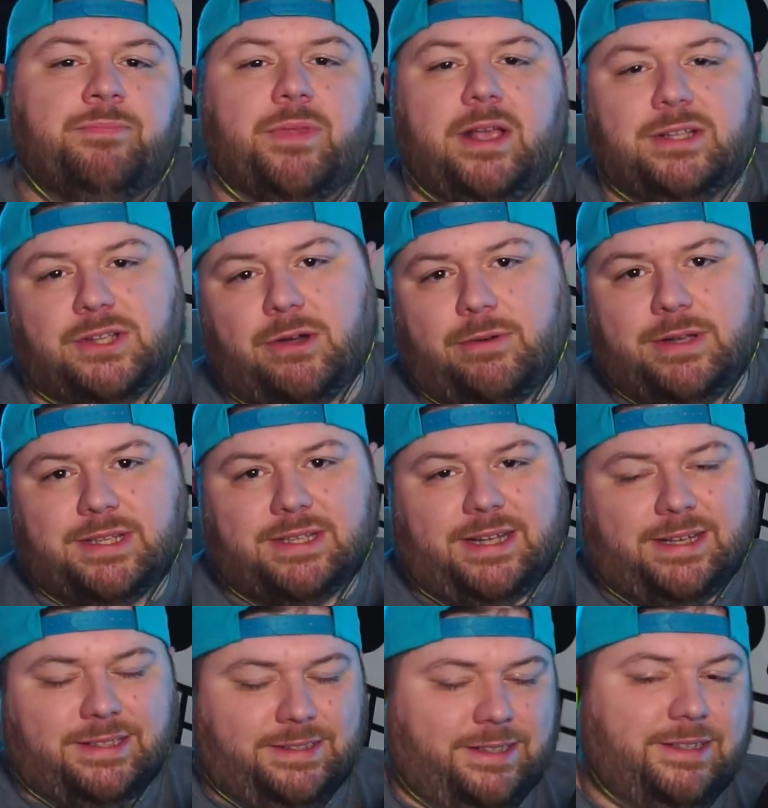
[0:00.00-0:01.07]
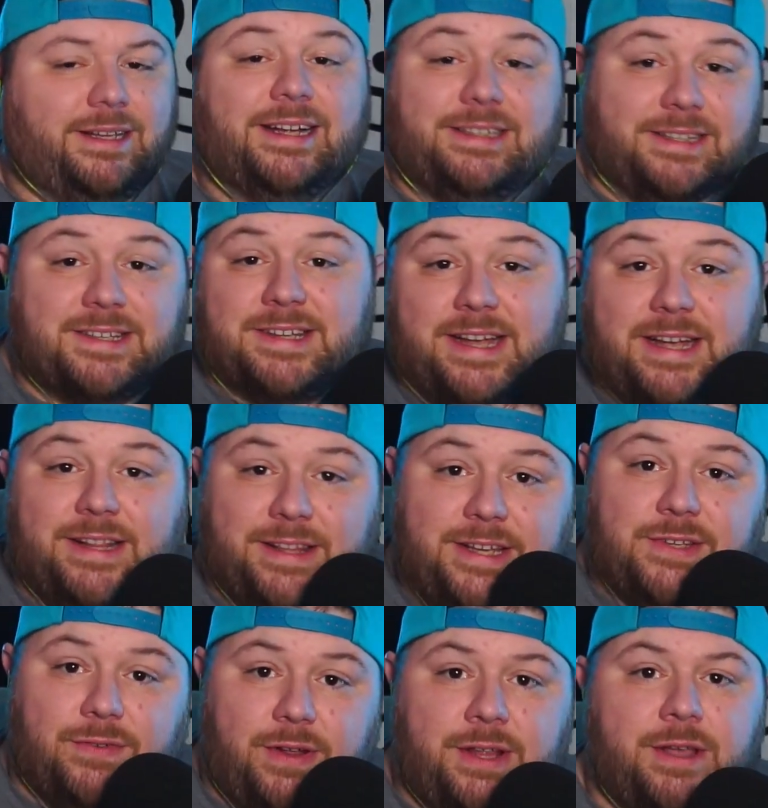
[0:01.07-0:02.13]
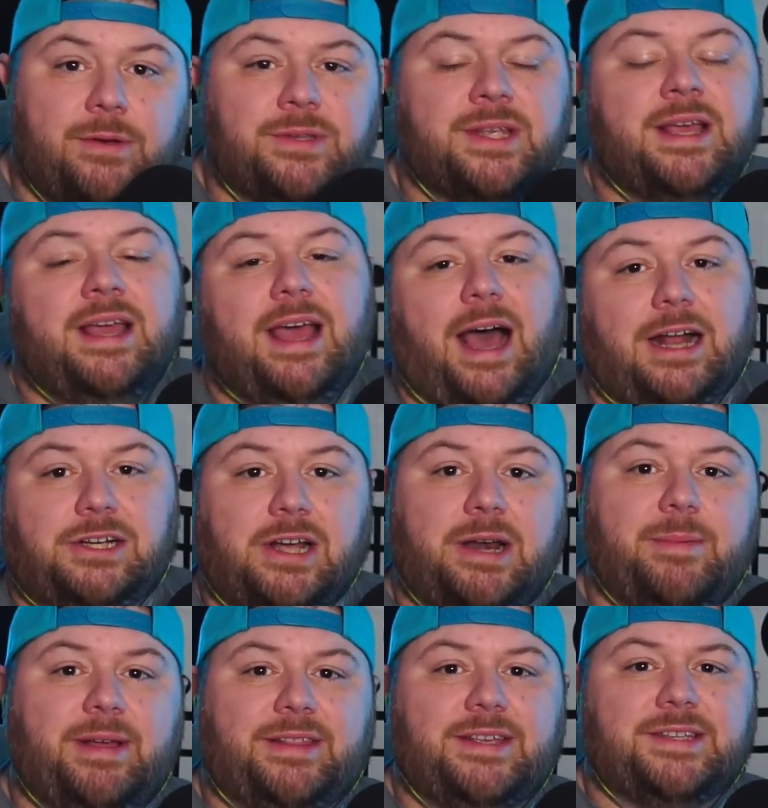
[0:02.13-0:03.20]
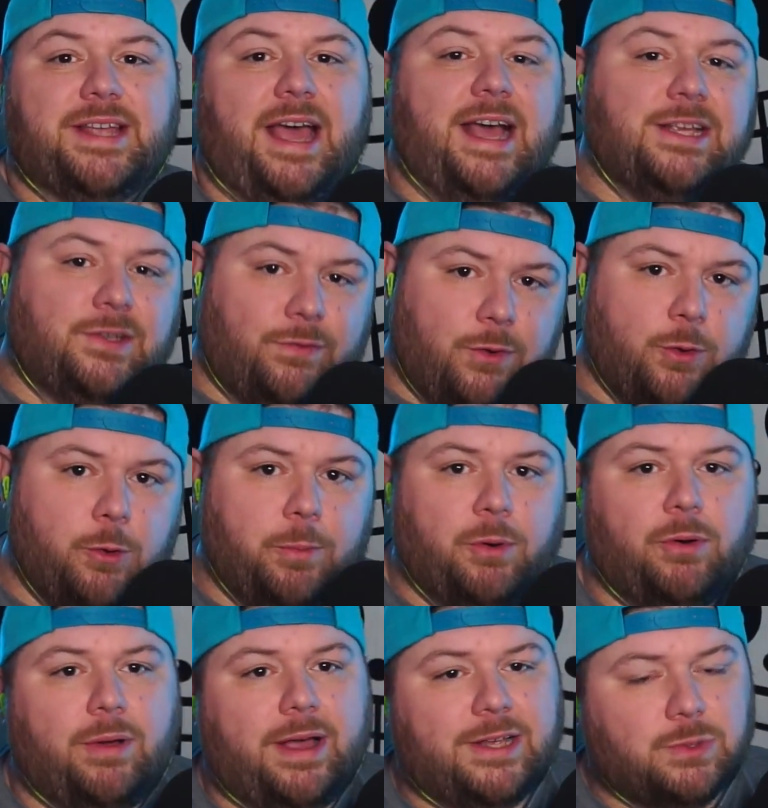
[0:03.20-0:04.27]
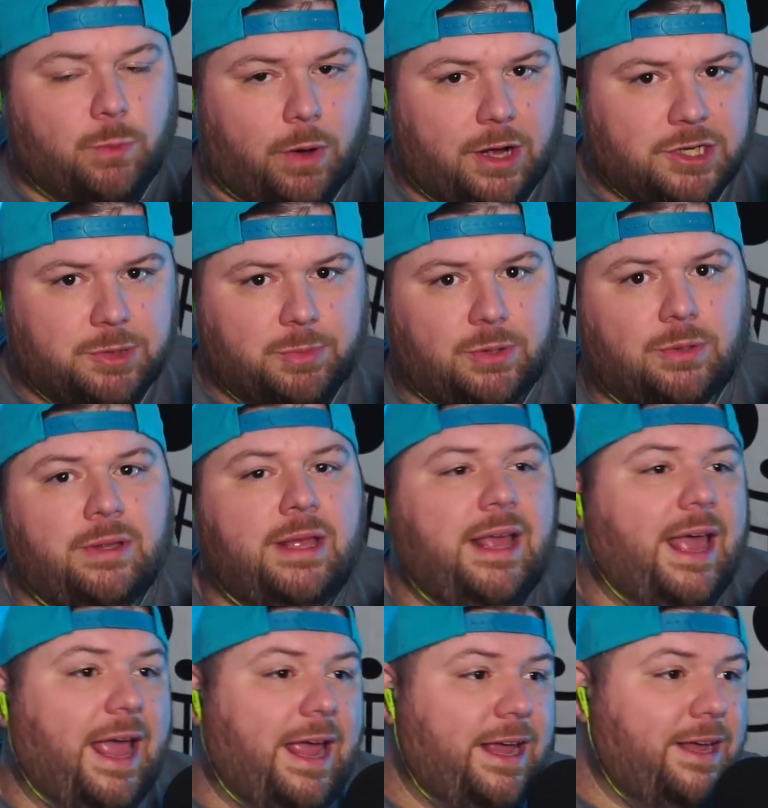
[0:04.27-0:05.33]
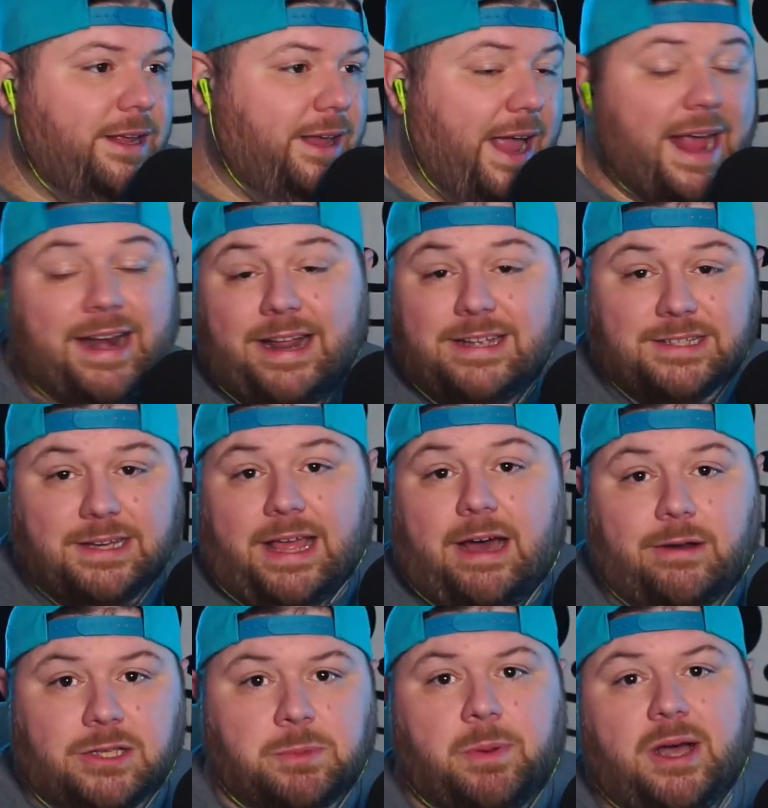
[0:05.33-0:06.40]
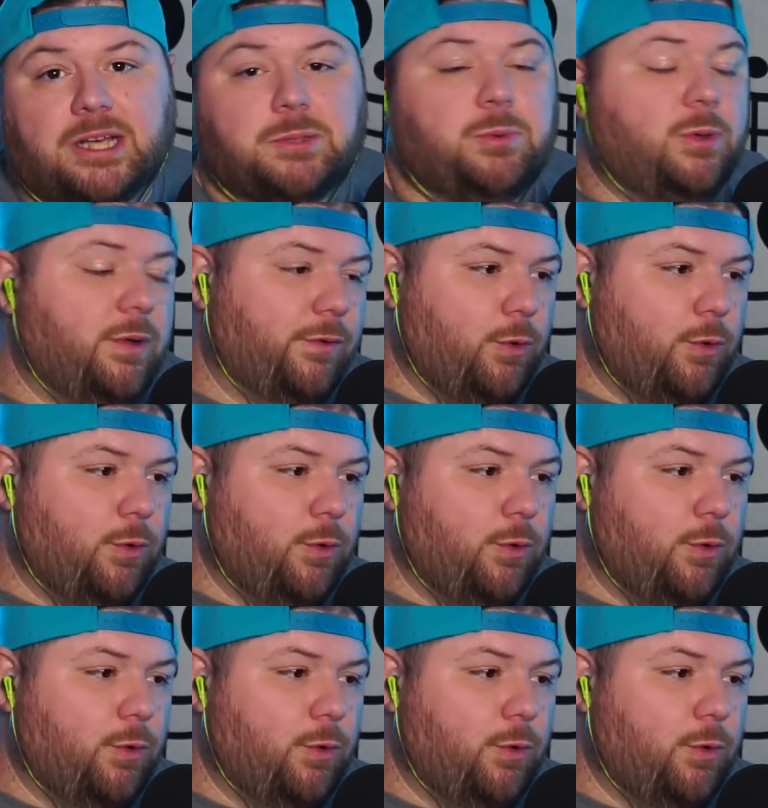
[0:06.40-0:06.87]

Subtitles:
As always, as I like to say in these videos, I try to make this as viewable, as watchable, and as loud as possible.